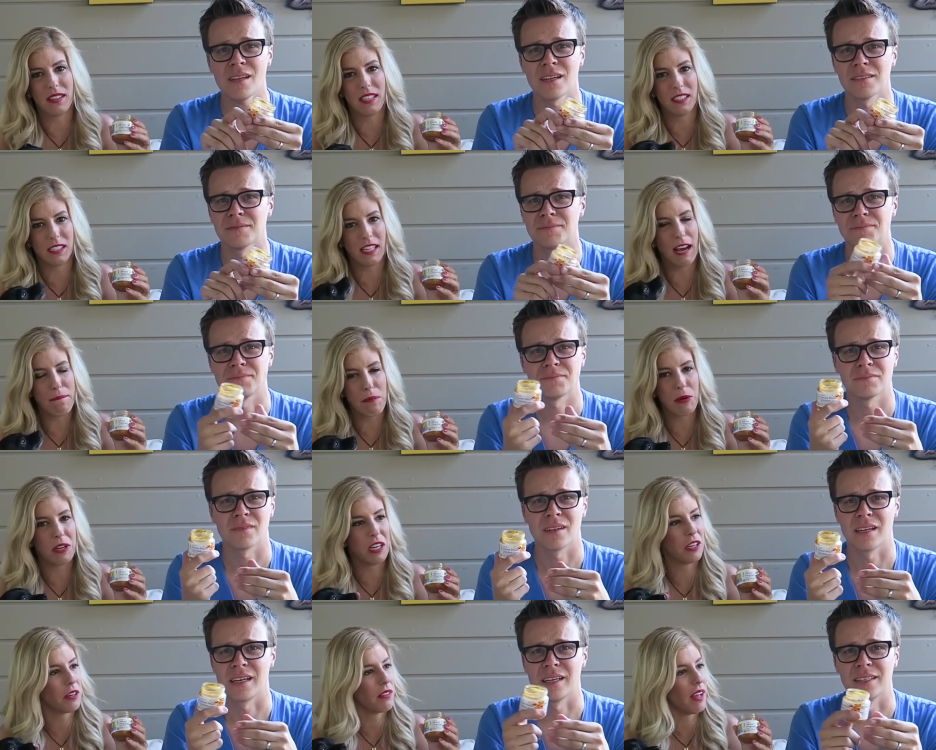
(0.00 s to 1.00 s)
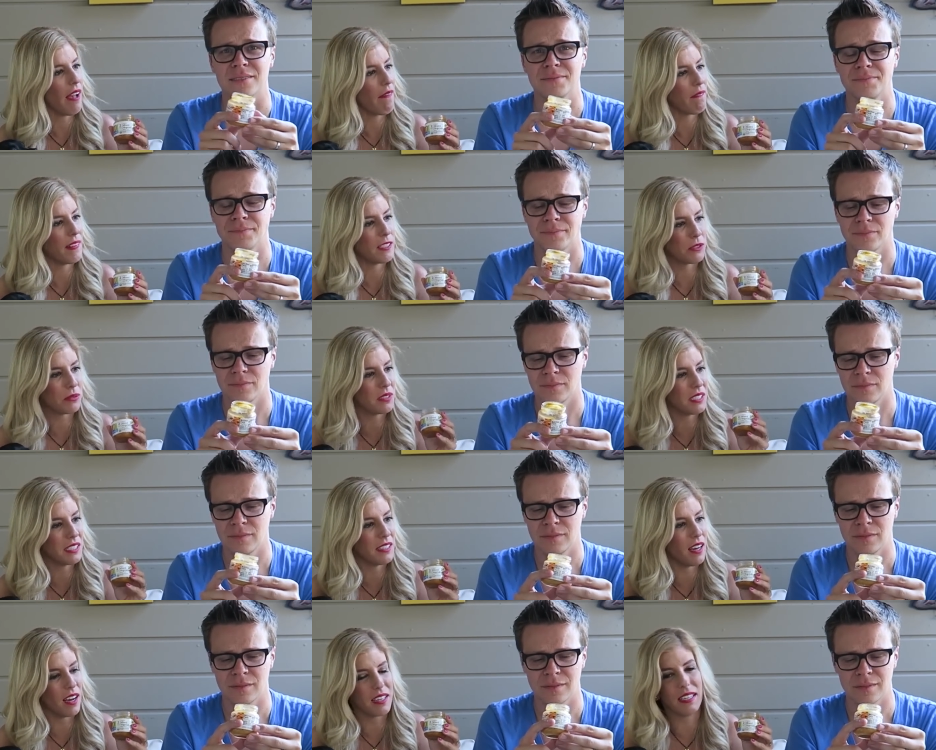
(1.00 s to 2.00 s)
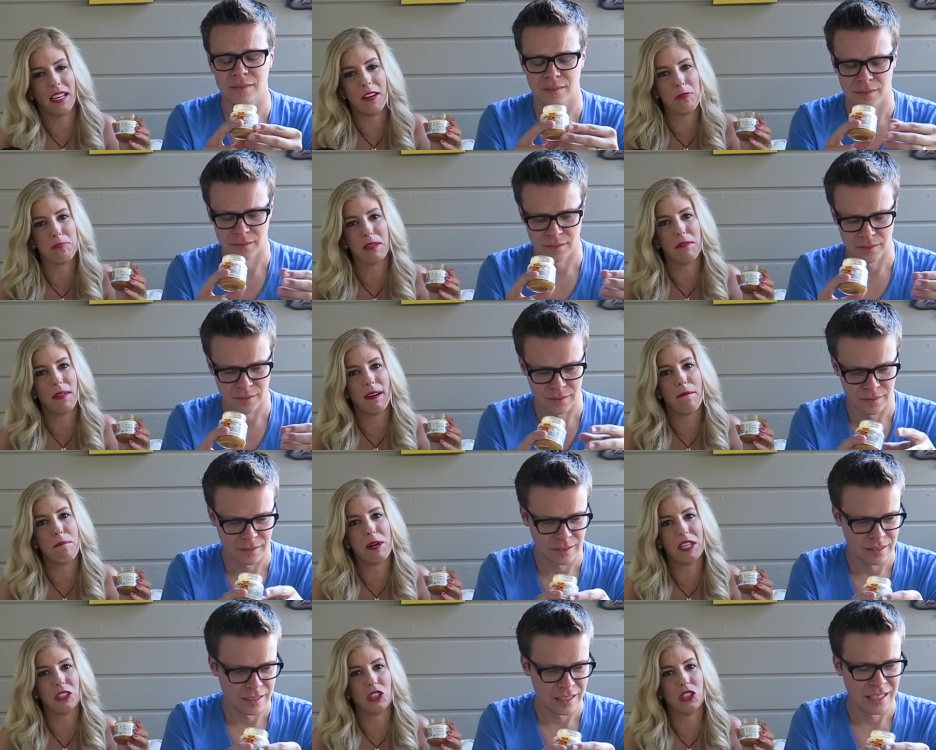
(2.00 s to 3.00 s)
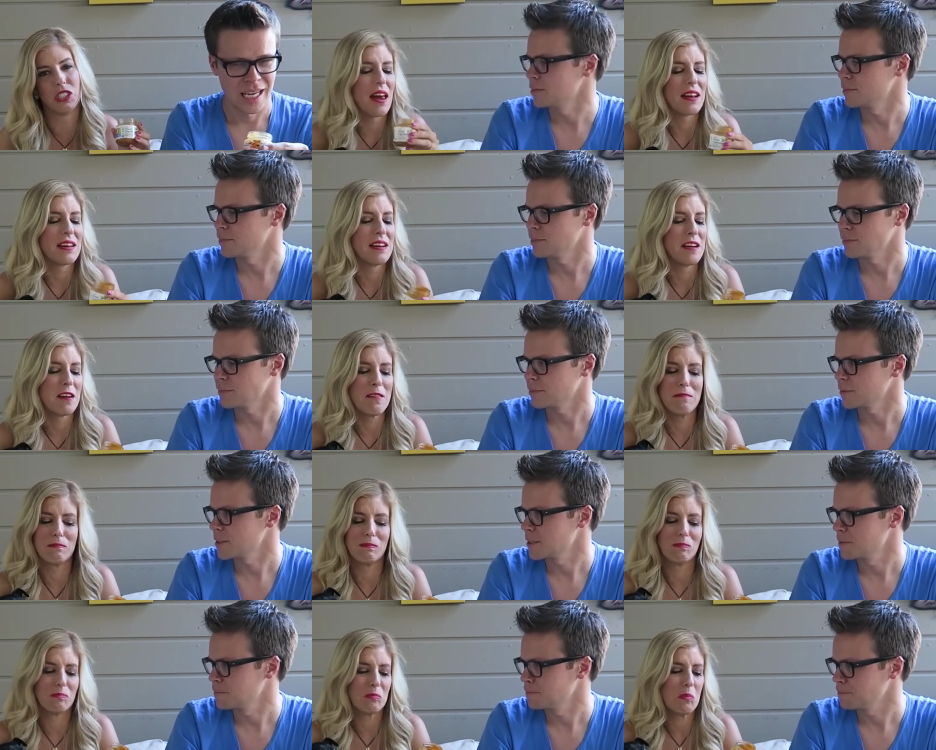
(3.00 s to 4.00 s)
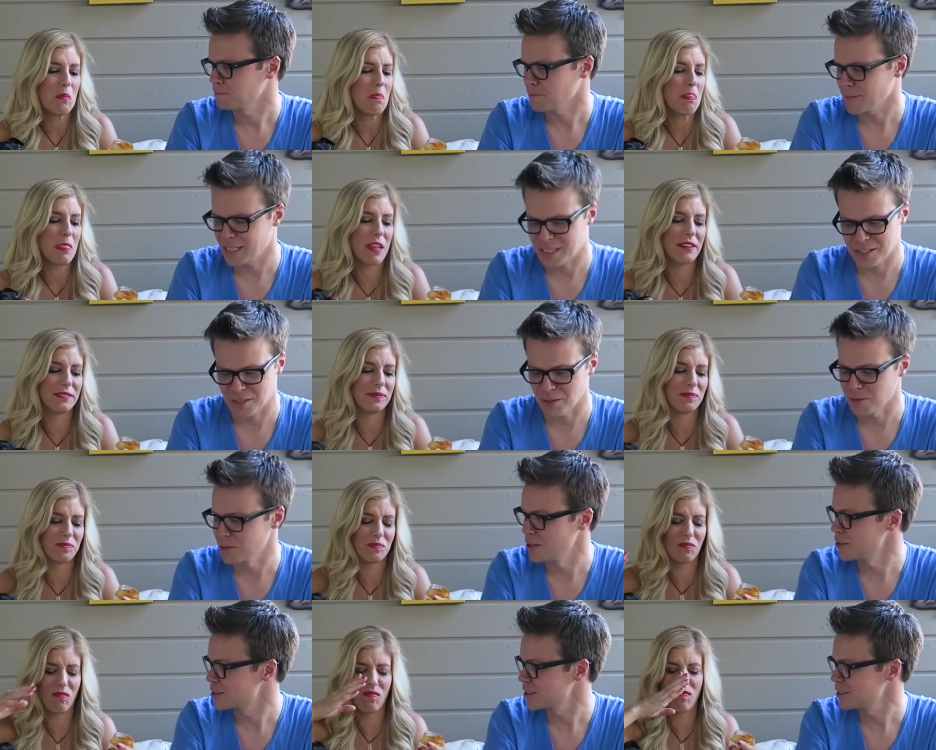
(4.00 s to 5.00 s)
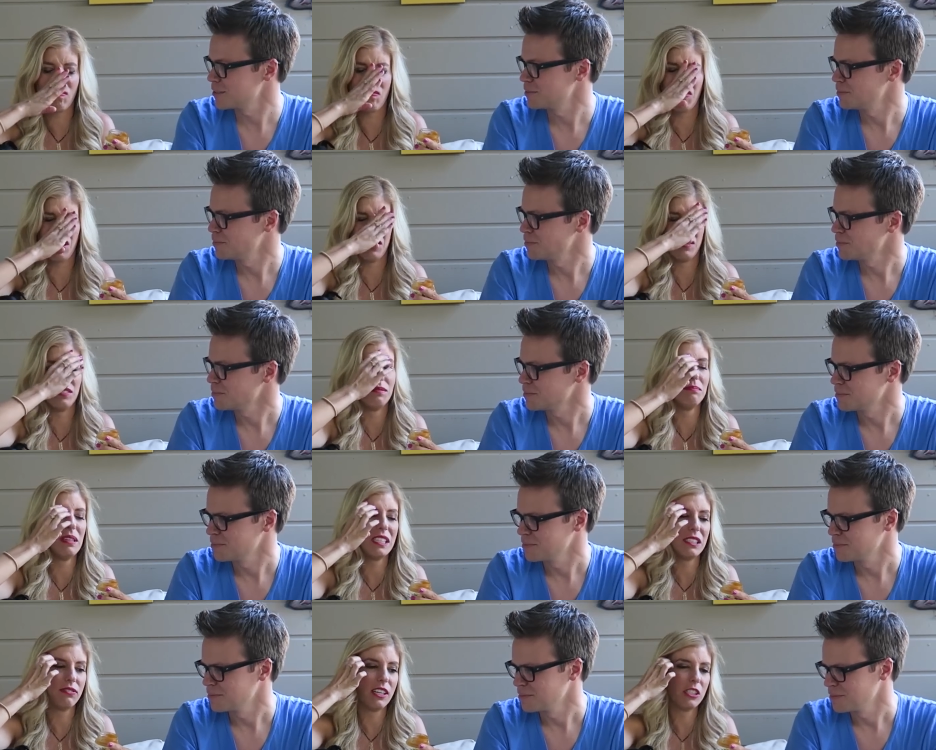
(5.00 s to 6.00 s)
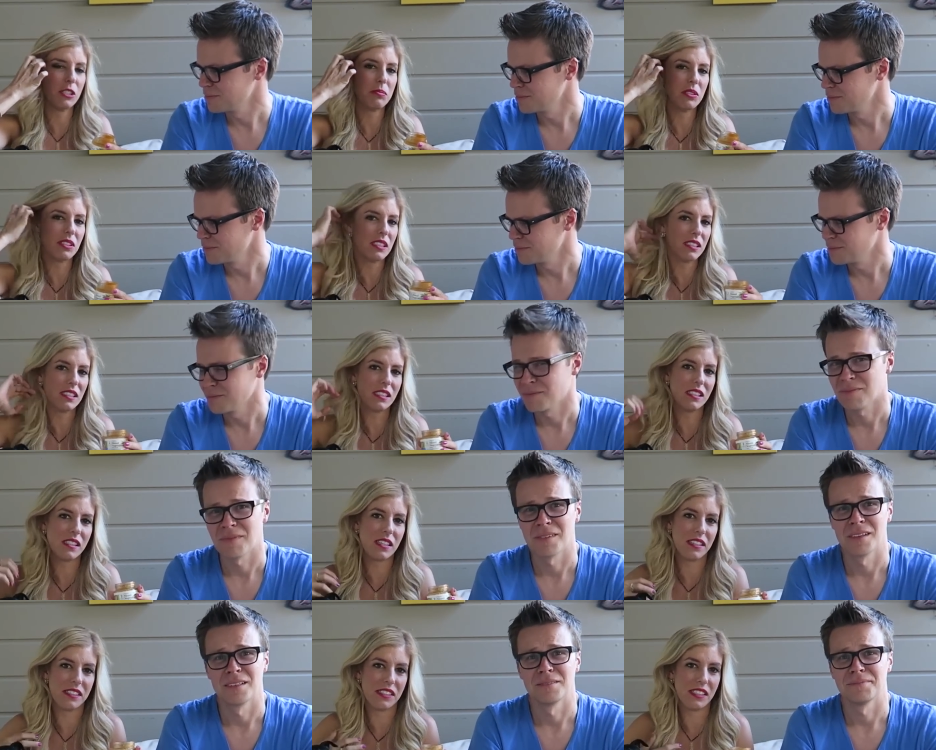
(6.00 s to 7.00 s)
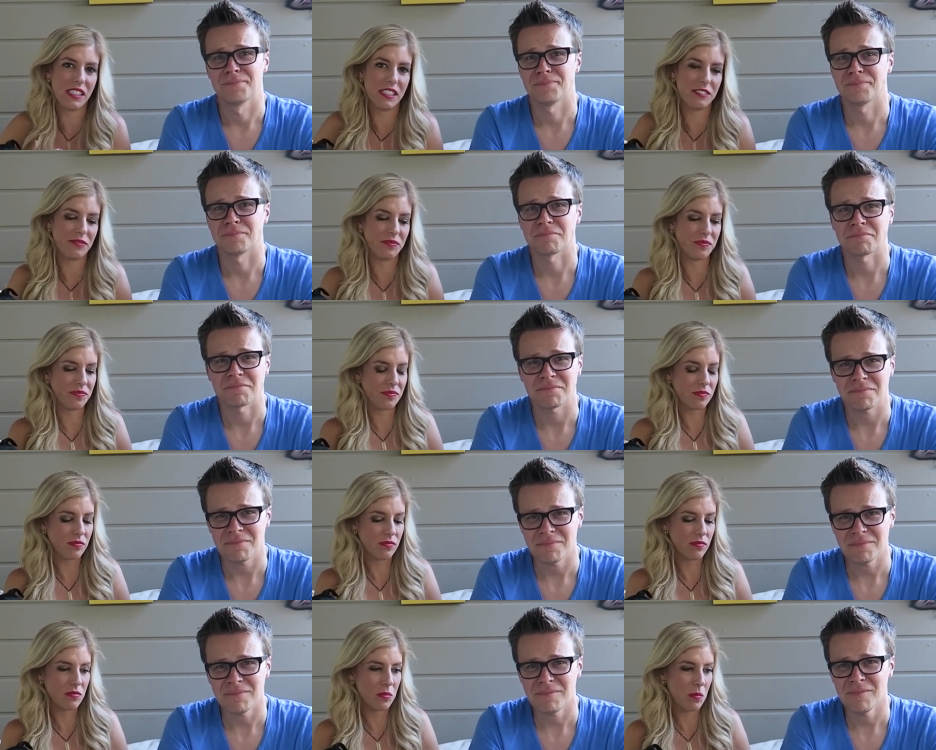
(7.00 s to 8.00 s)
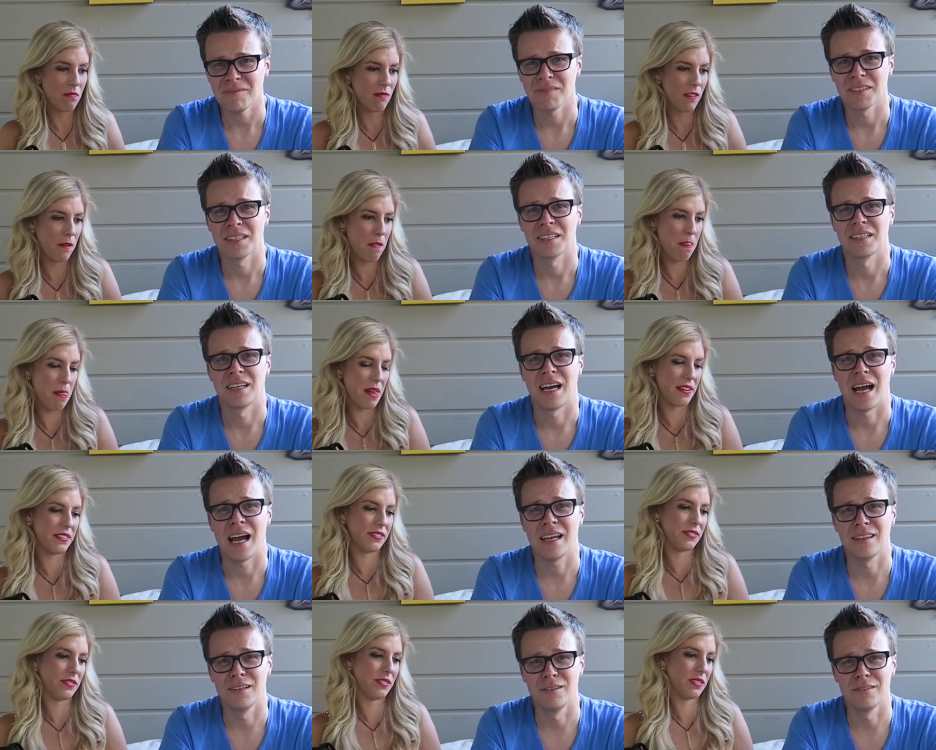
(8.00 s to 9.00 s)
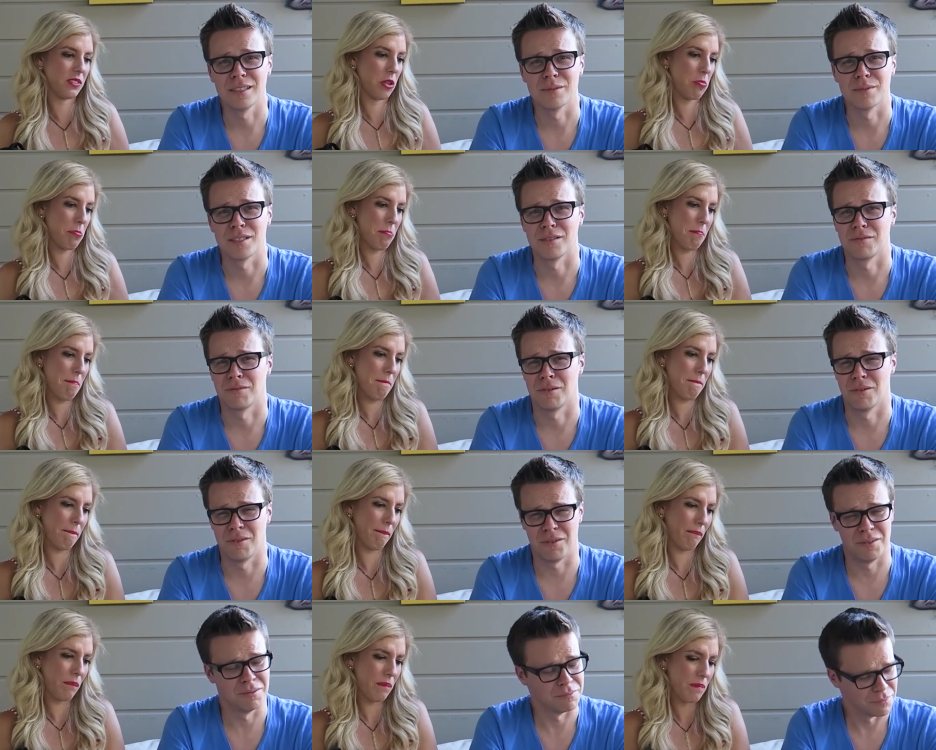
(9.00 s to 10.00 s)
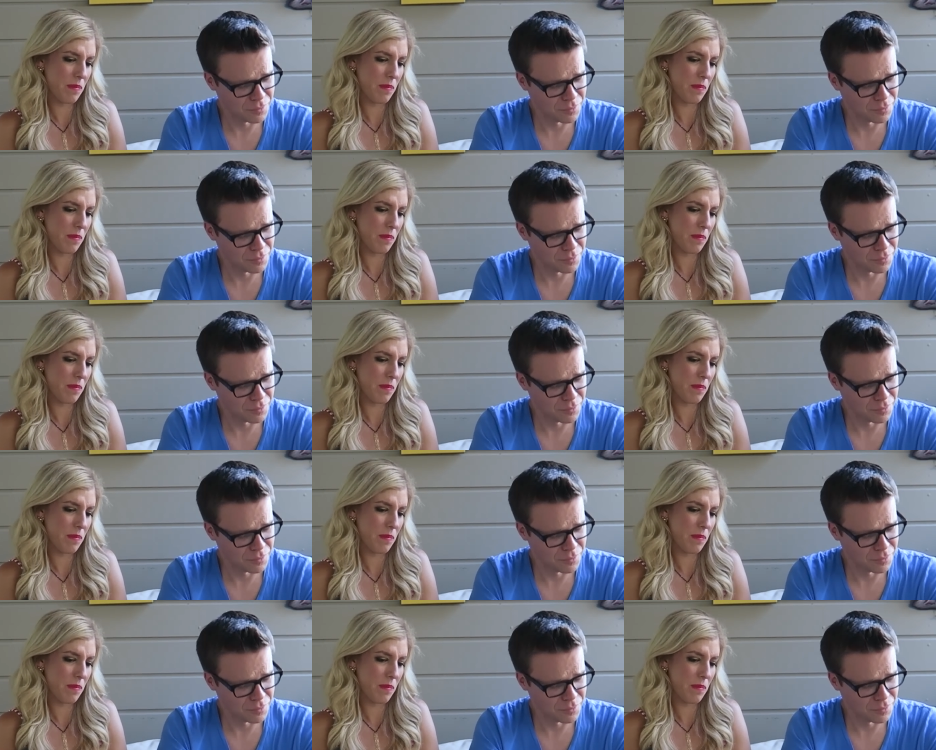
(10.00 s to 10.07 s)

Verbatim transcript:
Speaker 1: at this that point in your yeah. life. It's really not going to help you that much. I can't.
Speaker 2: It's so gross.
Speaker 1: Mixed vegetables is disgusting.
Speaker 2: I literally am still th oh,